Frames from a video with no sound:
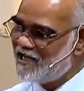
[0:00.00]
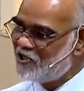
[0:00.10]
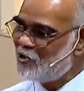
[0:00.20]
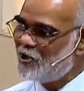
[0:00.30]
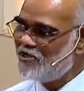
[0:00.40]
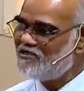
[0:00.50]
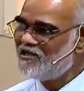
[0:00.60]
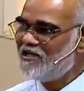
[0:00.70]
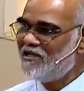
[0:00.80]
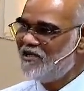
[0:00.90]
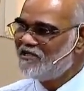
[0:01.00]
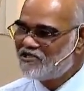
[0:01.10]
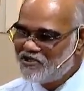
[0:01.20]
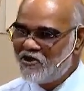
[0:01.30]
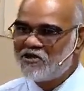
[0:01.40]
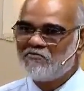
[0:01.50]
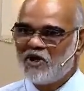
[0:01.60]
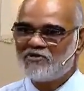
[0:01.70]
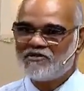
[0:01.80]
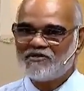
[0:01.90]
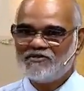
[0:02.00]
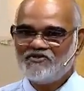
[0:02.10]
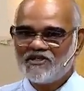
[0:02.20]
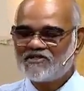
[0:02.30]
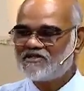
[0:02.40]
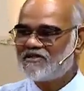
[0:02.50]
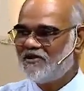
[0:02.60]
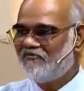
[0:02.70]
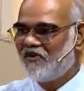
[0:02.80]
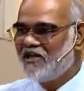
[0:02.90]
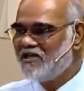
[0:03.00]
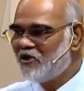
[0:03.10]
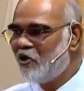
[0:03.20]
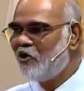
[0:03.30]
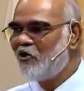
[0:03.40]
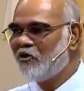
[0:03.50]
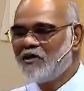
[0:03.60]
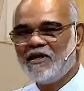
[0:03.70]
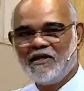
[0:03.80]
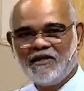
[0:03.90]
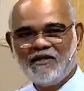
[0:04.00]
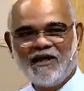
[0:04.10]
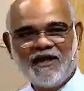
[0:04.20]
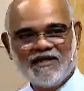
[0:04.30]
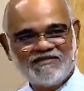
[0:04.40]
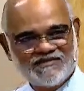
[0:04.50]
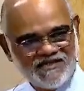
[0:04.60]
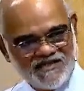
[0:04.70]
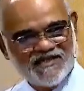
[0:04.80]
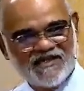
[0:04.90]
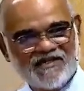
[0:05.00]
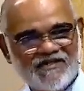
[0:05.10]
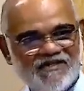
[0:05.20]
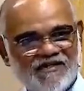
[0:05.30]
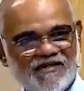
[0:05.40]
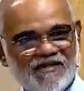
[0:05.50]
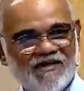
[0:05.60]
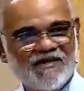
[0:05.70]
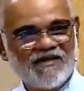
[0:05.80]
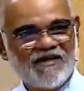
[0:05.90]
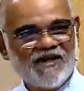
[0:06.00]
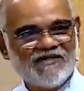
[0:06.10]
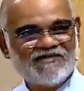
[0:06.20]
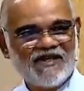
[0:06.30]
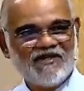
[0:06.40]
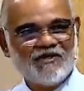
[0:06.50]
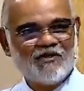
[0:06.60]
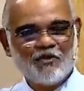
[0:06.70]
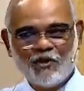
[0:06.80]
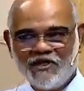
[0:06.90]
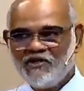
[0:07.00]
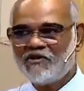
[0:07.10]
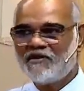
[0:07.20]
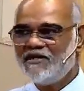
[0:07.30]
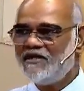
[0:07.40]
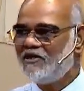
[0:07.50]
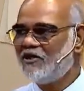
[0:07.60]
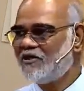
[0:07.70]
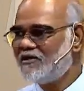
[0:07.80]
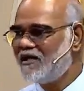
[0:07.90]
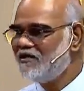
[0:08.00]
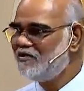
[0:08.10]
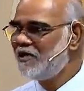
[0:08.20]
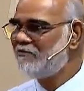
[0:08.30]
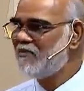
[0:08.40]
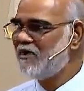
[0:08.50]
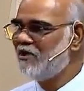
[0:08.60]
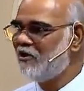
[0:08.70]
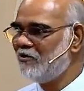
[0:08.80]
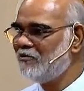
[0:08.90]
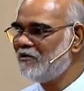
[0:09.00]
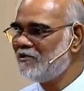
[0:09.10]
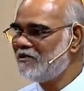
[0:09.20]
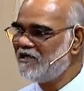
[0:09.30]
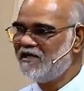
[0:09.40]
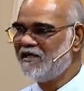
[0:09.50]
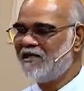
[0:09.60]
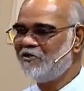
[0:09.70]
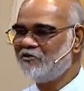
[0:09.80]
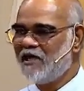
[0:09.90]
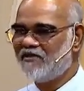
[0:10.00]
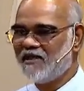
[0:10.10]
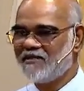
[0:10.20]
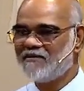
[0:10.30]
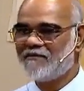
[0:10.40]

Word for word: In other words, it's not about just finding a hole and sitting in it and saying, When you're ready, Lord, then you let me know. Till then, I'll do nothing.